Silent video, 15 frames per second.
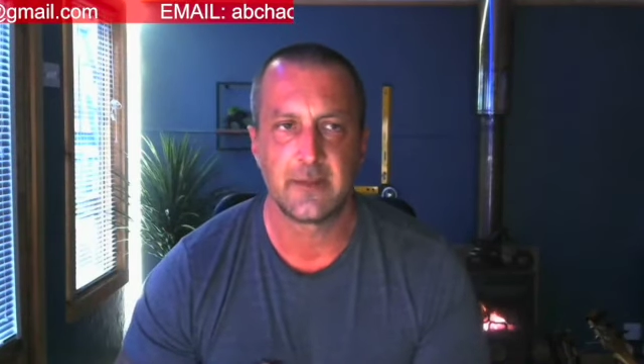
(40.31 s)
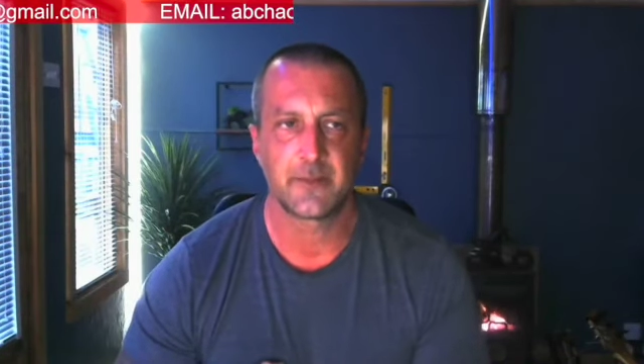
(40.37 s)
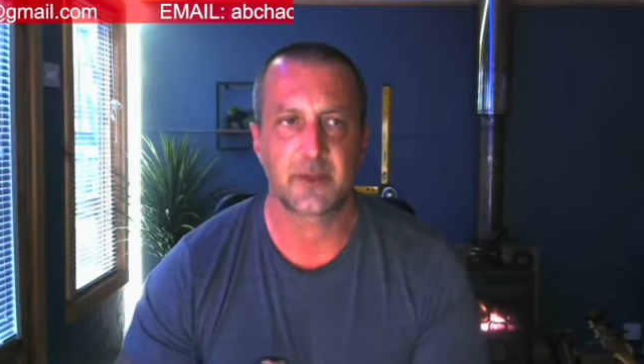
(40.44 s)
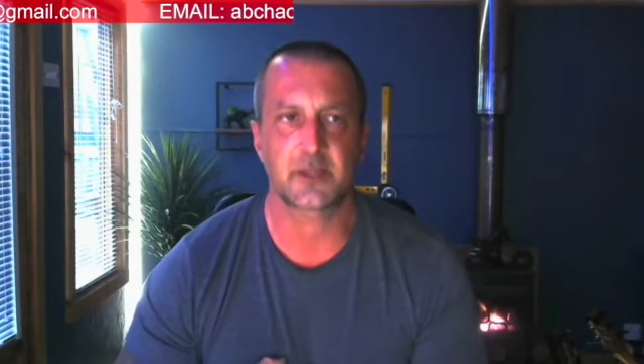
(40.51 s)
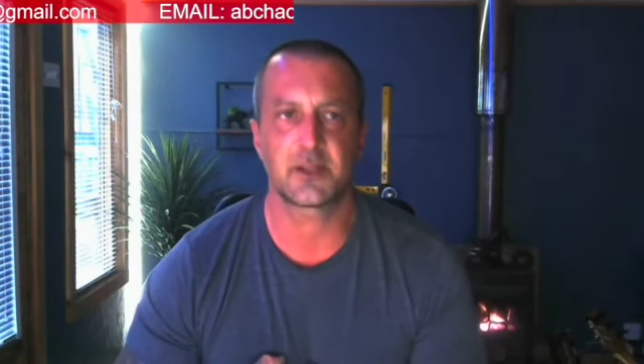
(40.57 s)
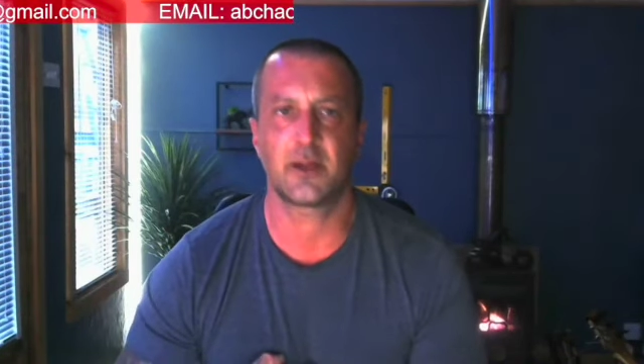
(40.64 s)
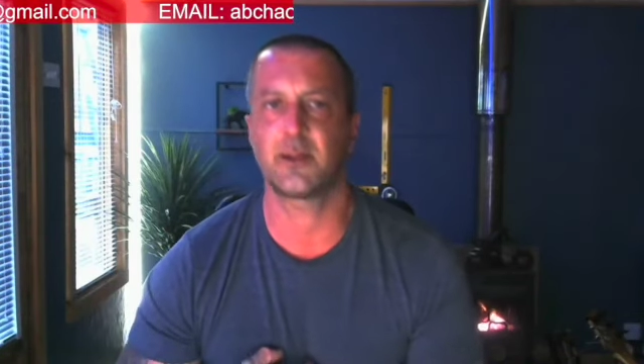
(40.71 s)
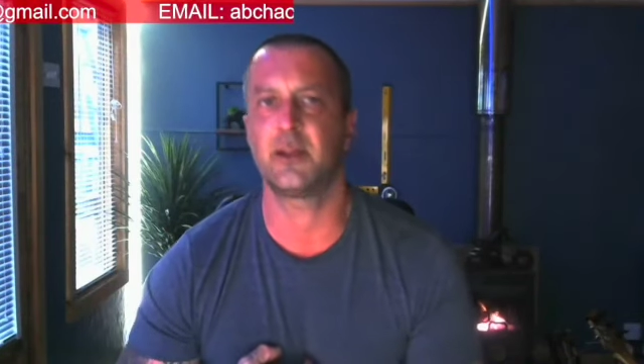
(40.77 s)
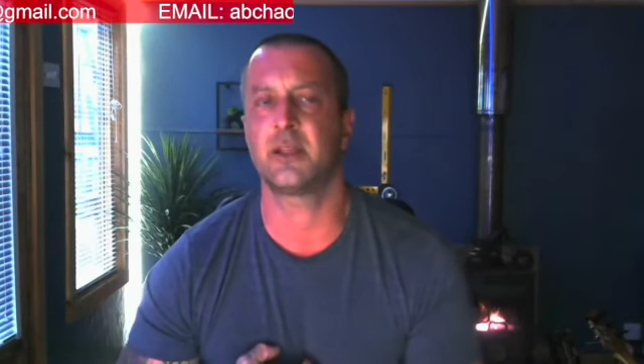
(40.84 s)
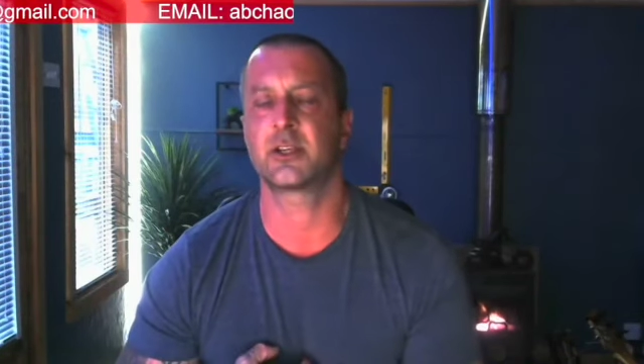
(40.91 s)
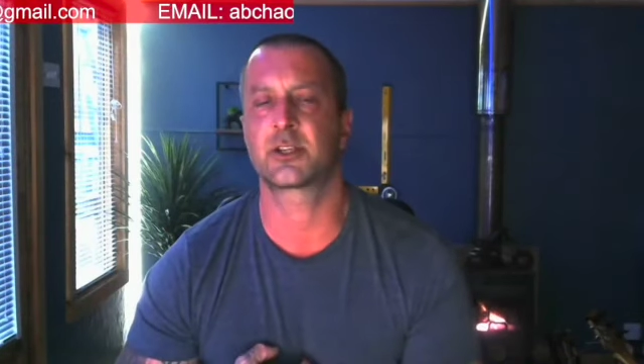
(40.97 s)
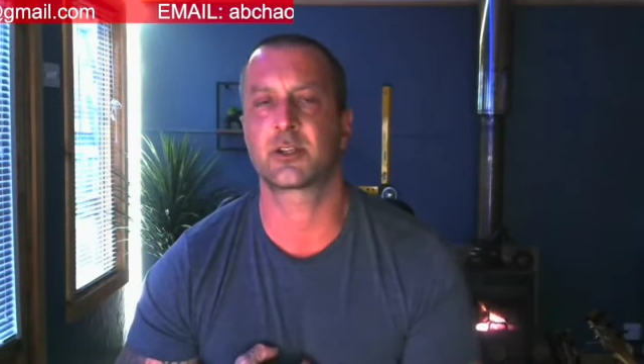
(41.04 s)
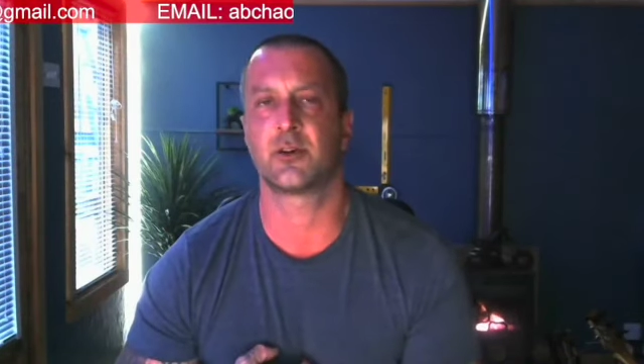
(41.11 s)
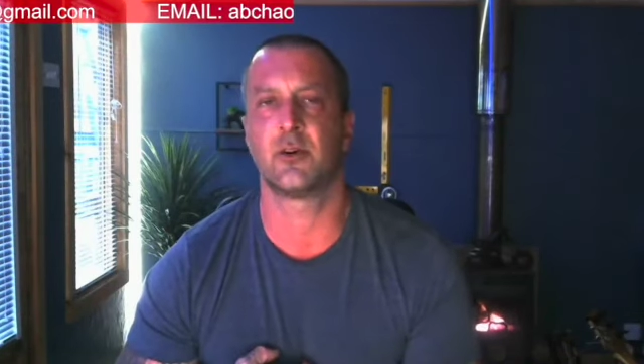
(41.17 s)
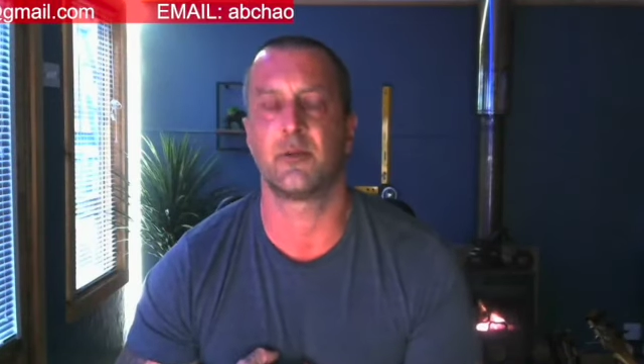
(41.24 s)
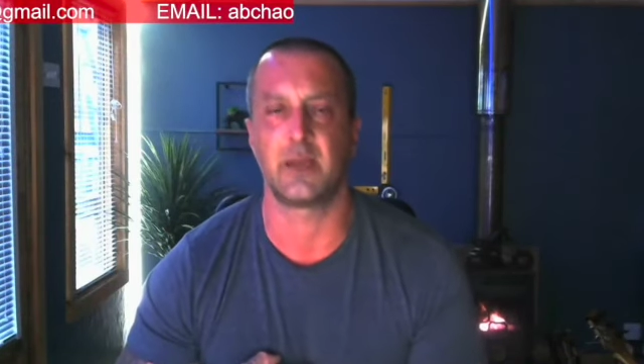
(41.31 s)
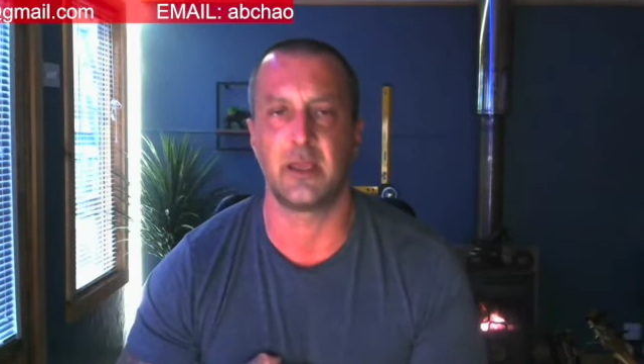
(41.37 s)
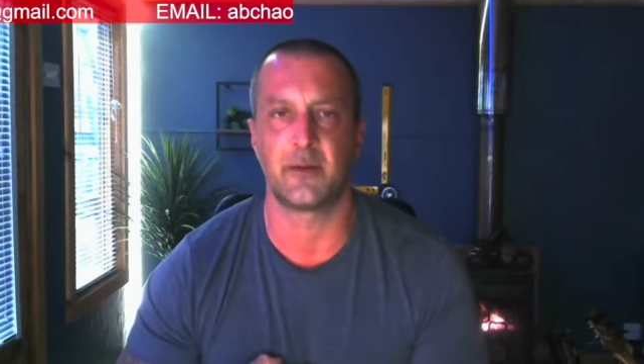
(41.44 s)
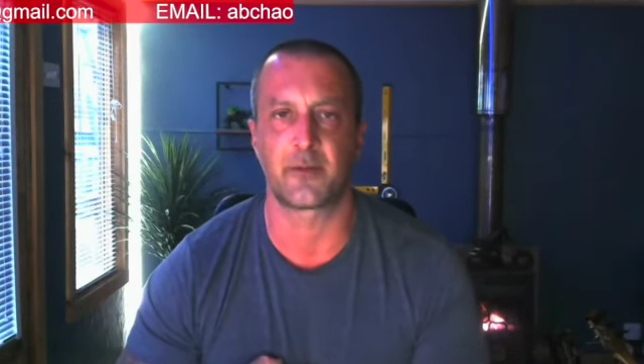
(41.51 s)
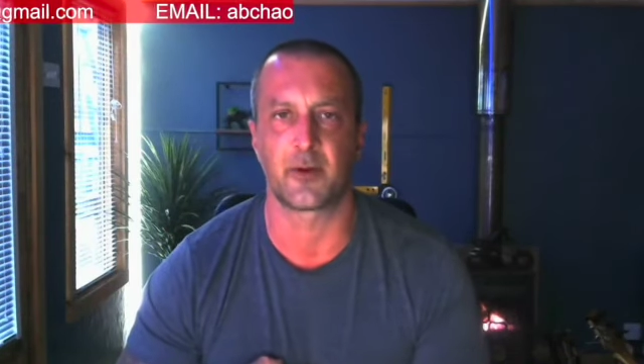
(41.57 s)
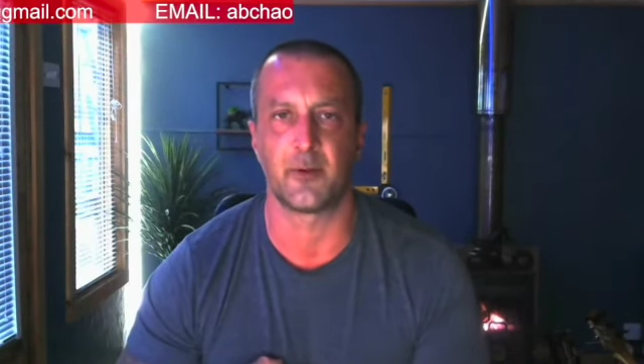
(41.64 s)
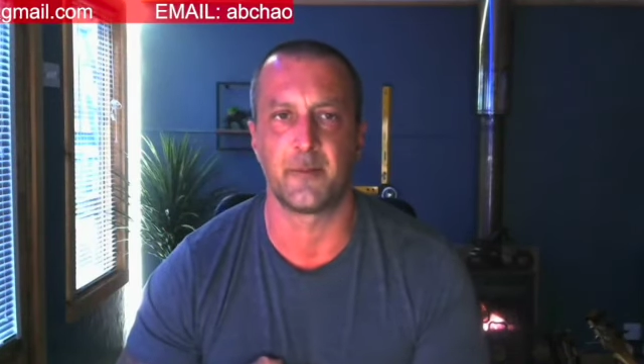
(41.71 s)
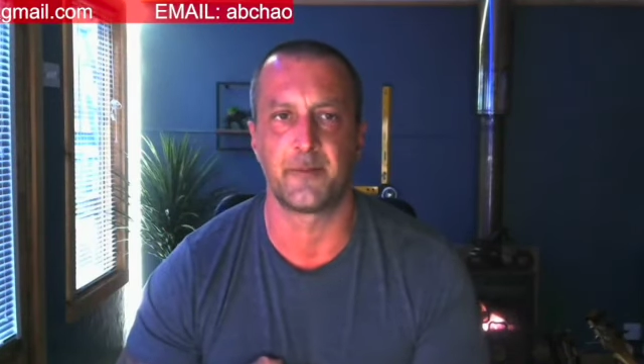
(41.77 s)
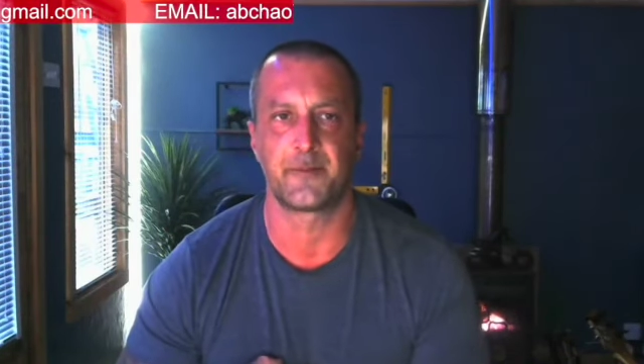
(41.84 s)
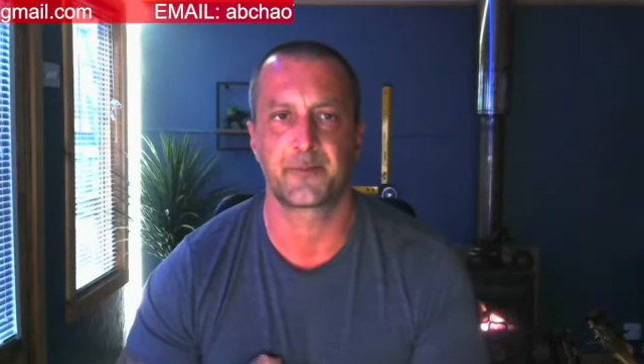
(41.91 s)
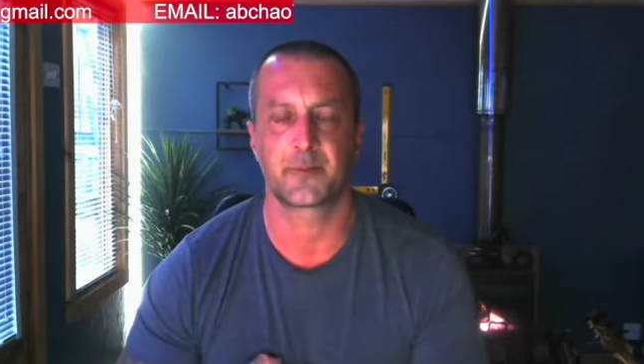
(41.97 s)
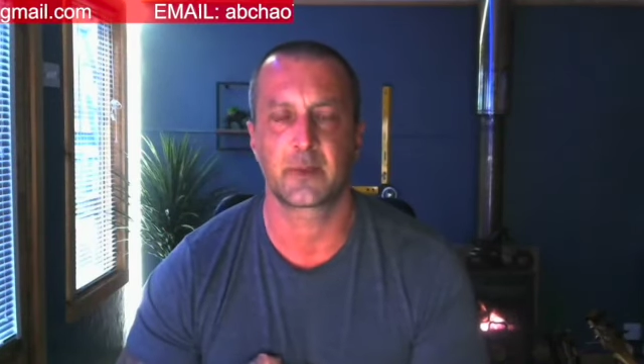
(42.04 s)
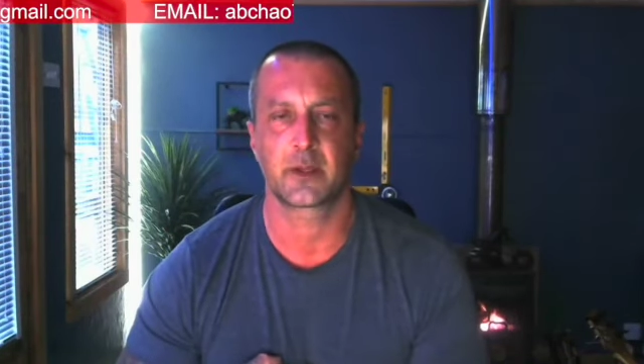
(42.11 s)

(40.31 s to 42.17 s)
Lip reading: there's nothing to stop me from